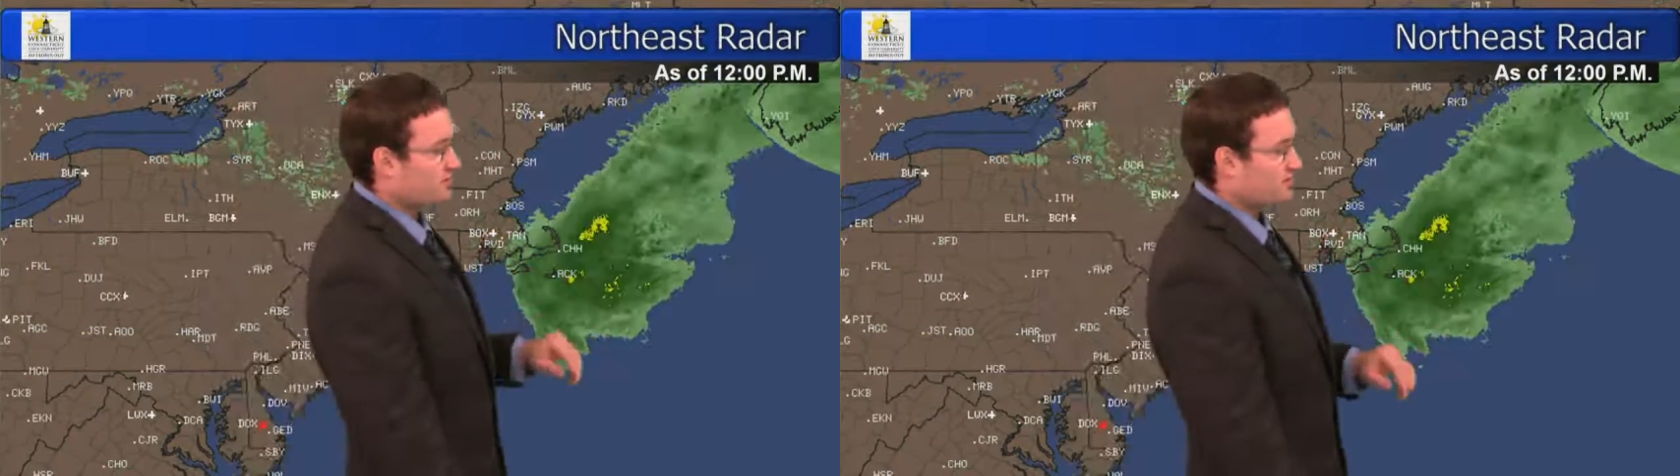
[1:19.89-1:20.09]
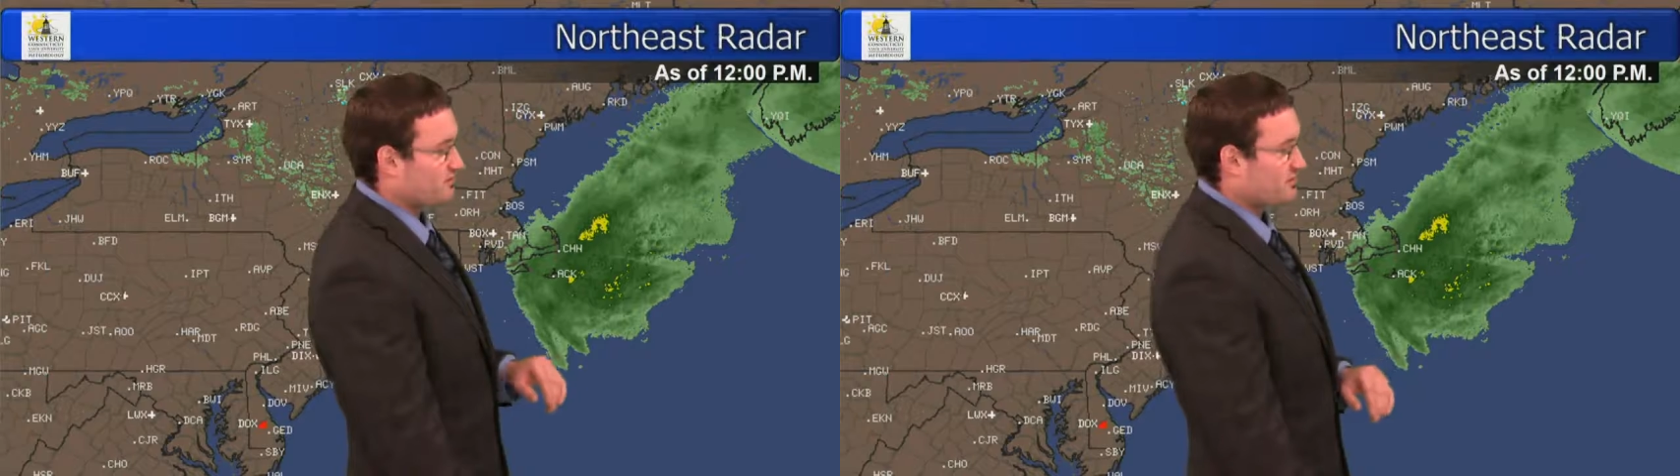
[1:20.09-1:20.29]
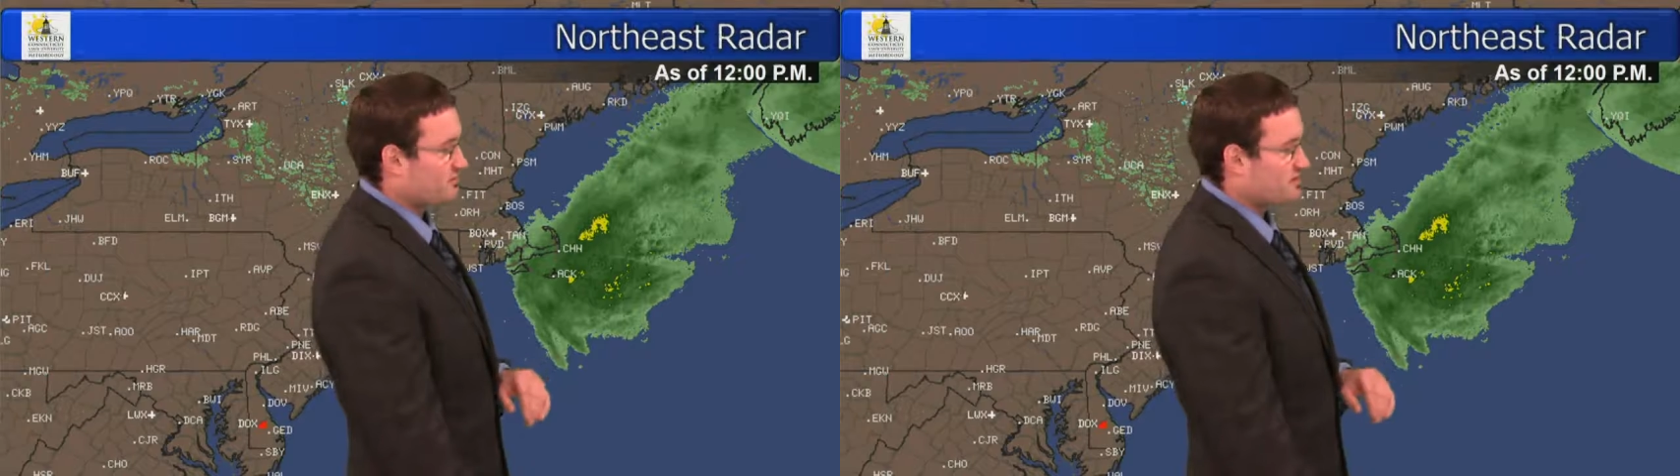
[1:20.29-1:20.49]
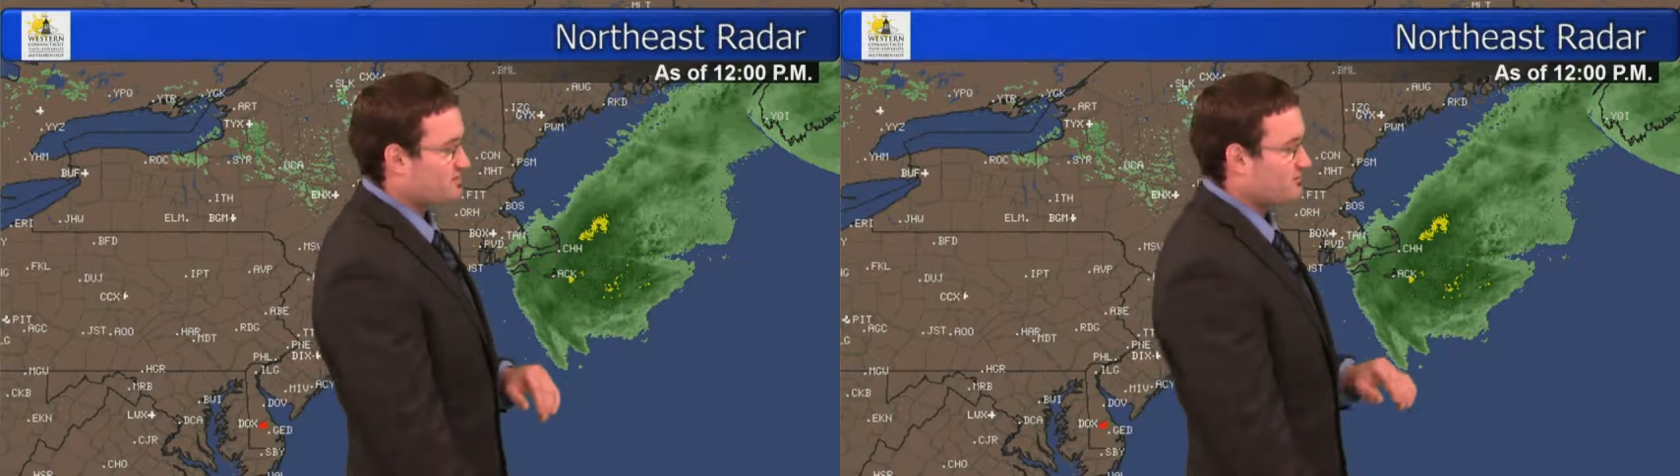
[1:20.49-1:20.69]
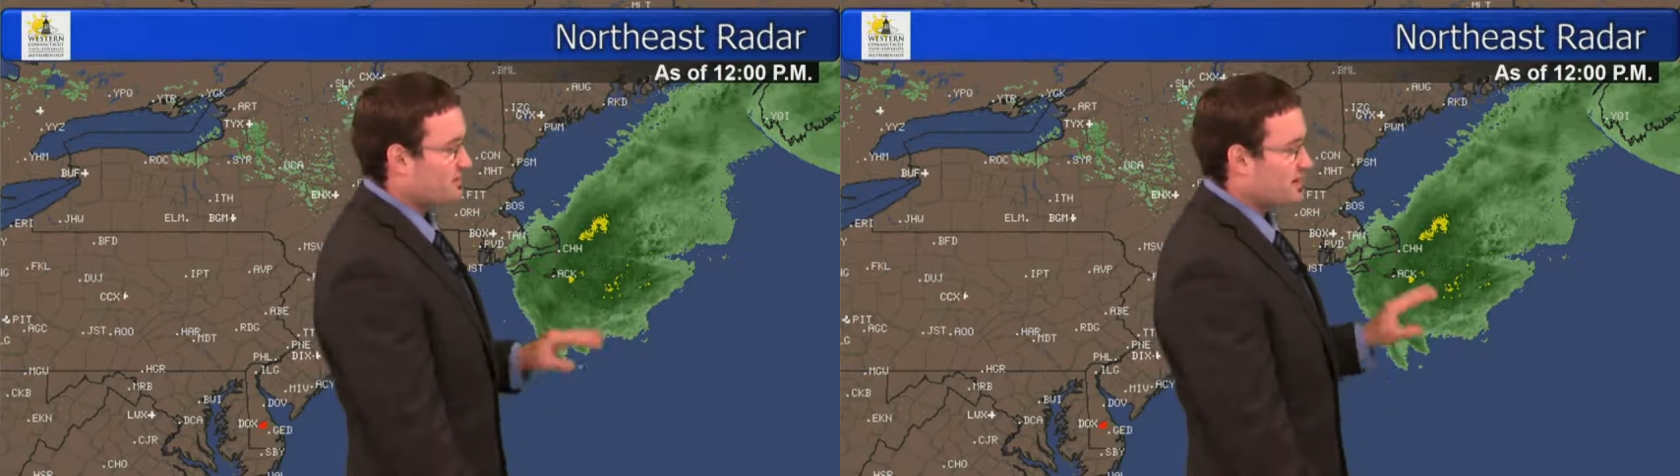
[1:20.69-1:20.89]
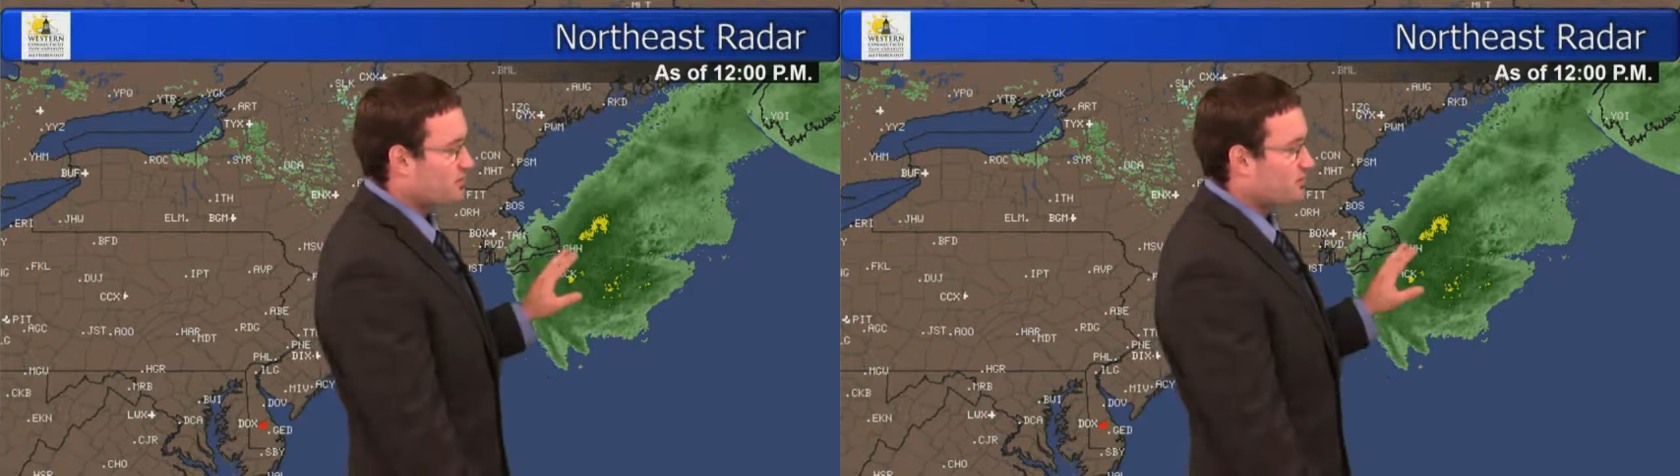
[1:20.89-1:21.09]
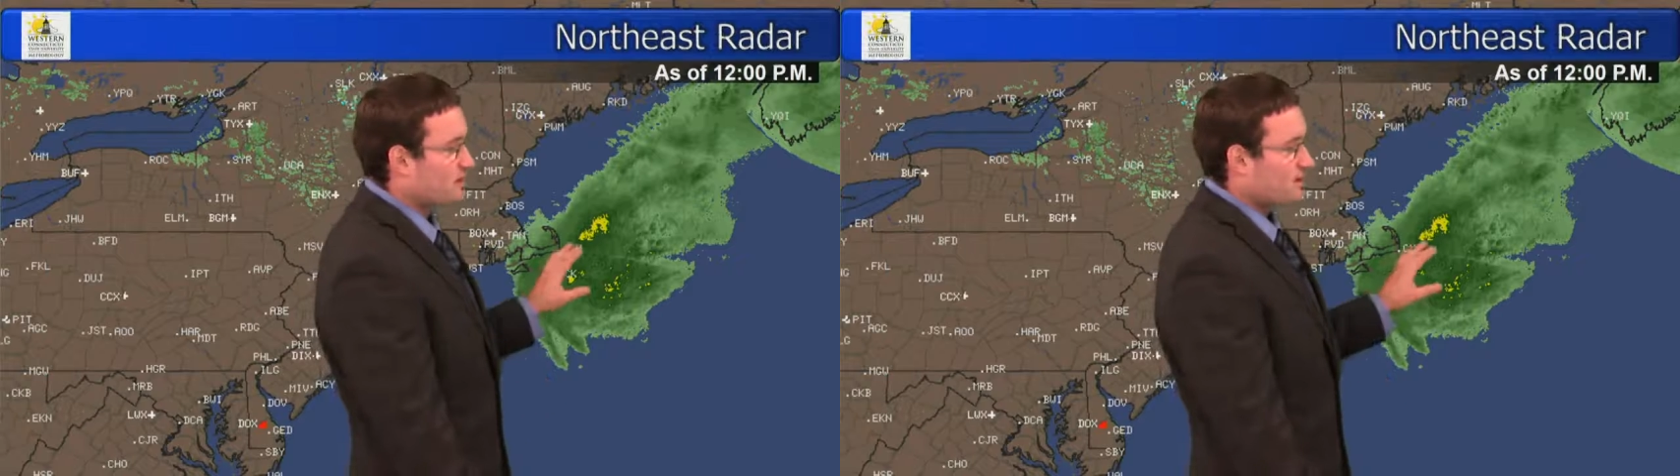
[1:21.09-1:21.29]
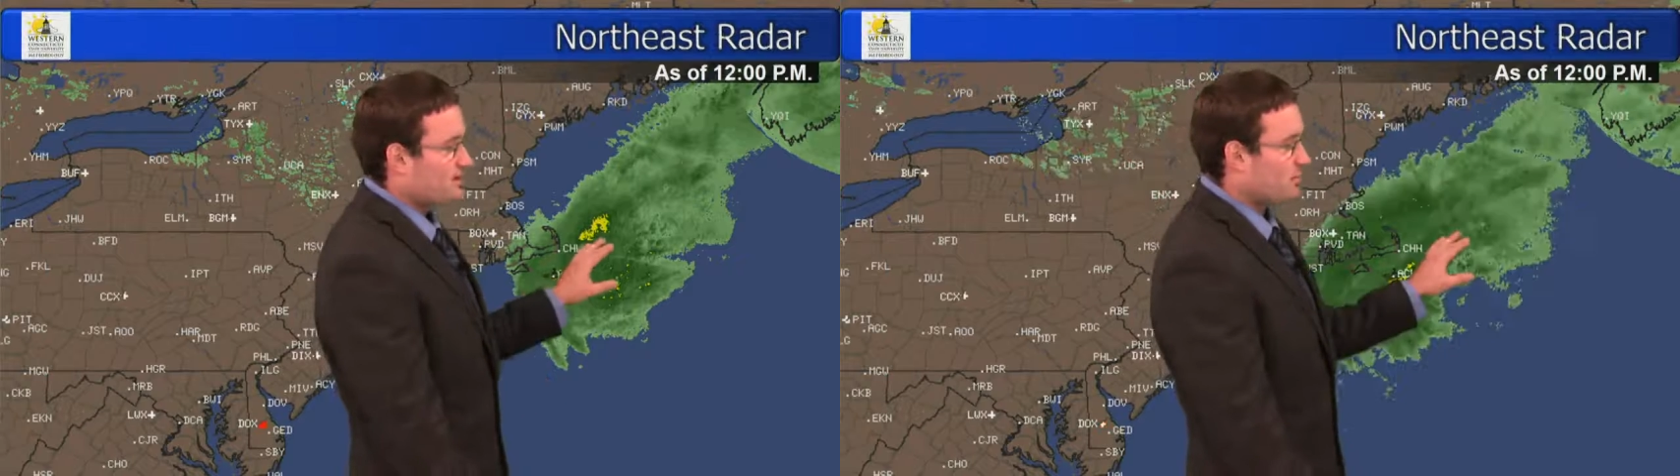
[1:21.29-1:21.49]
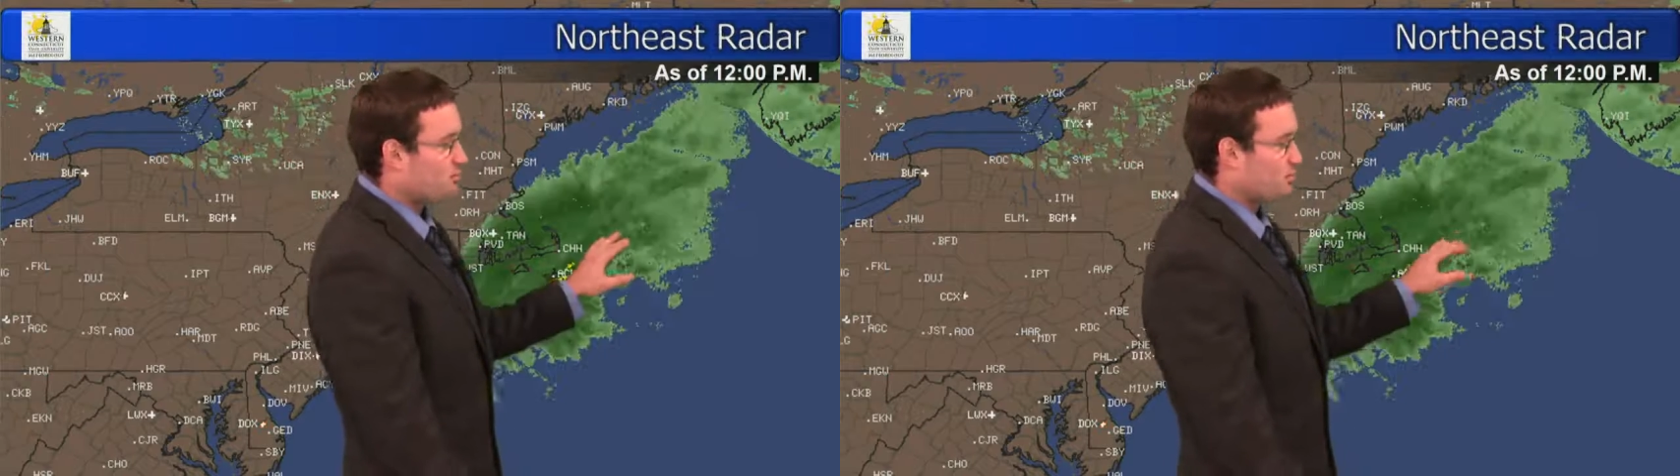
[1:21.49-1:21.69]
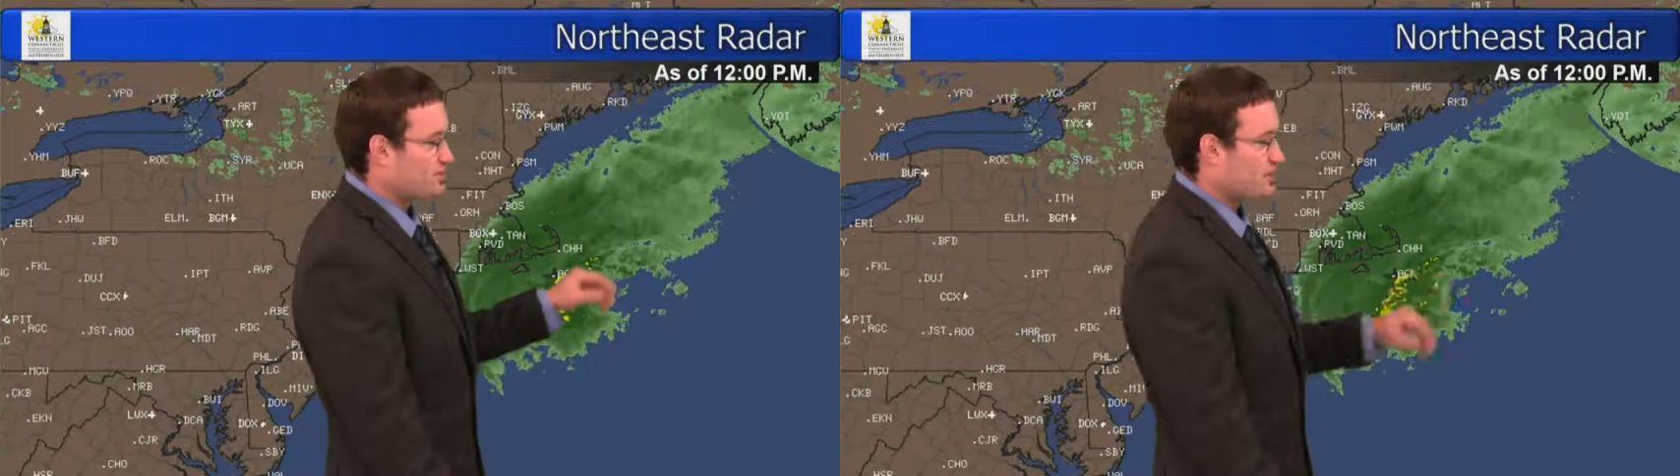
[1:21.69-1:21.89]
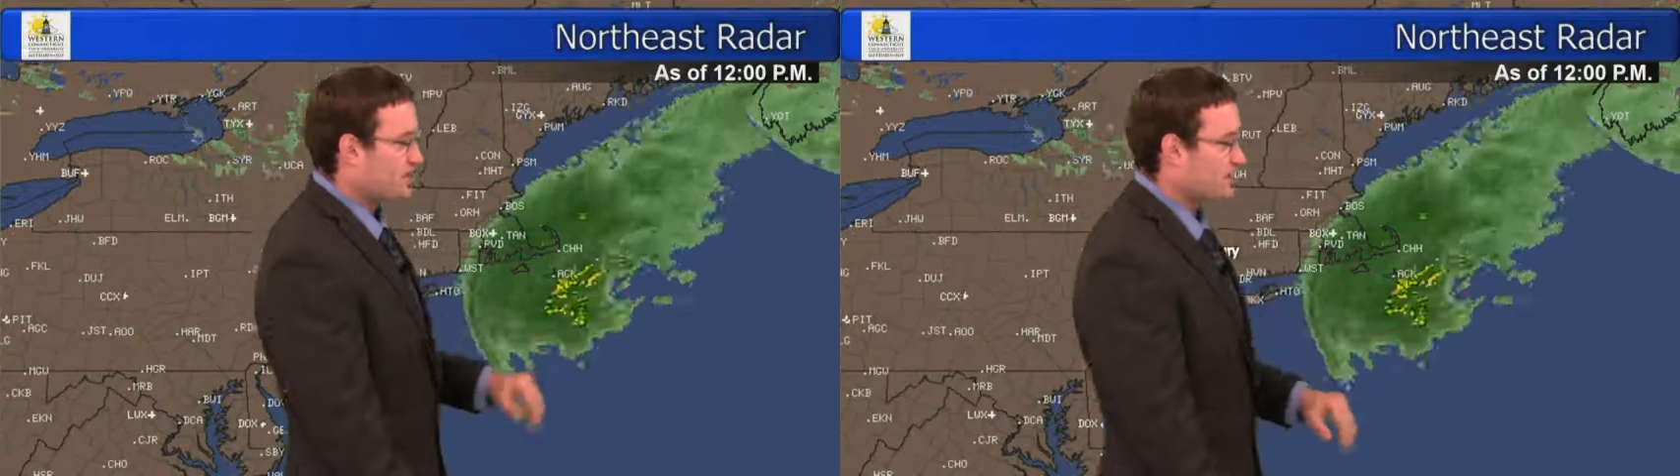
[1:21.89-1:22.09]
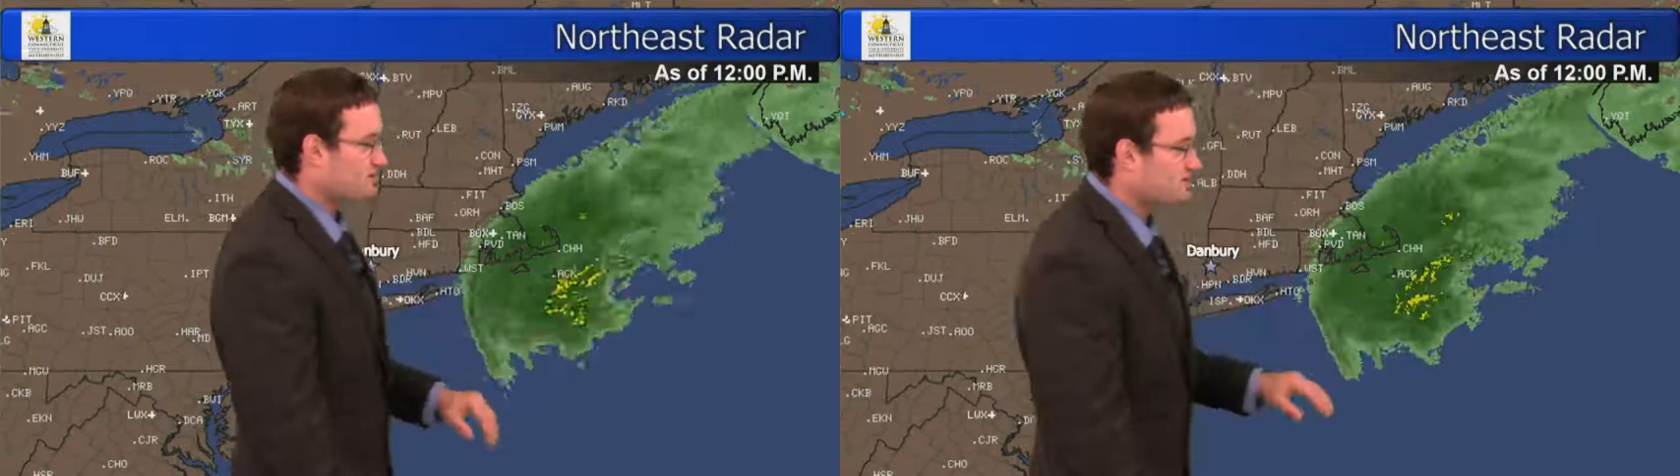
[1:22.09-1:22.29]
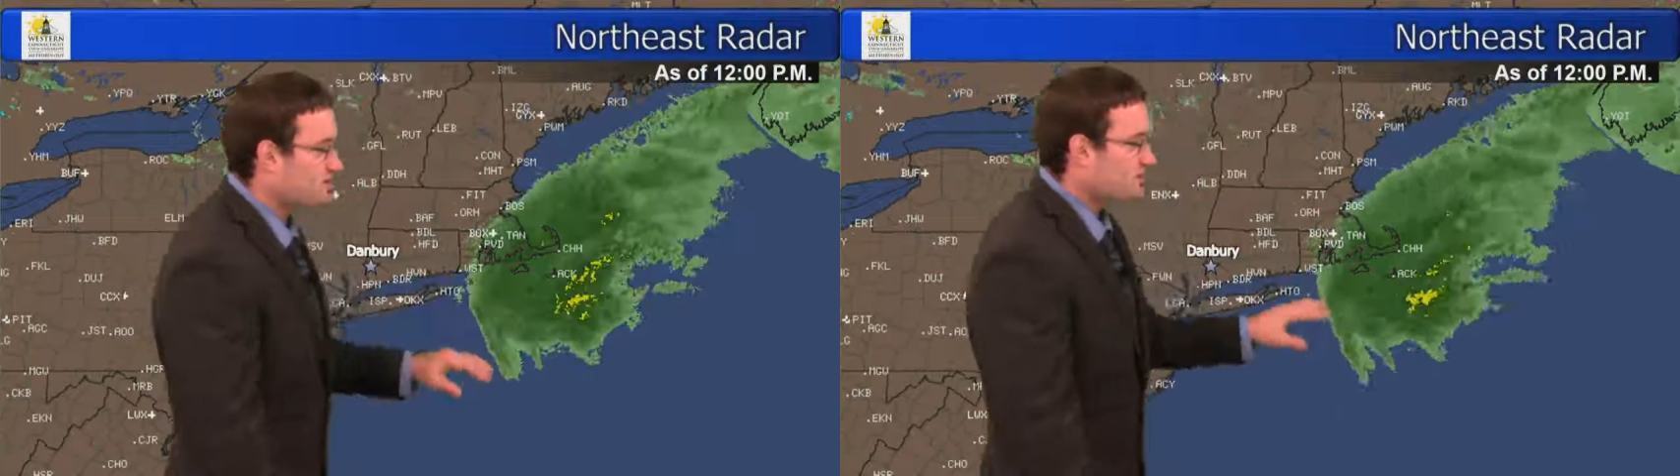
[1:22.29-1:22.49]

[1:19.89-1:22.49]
with the remnants of Michael, now pushing east.